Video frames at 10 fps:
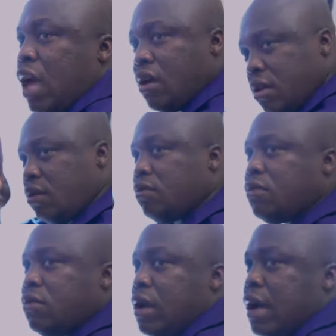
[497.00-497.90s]
Get out.
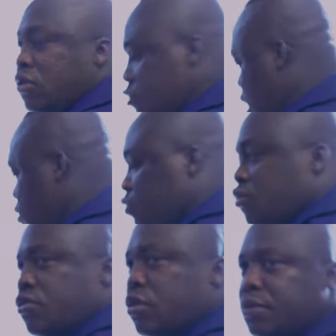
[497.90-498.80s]
Go feed
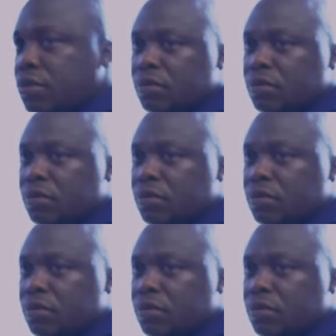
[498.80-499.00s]
dog!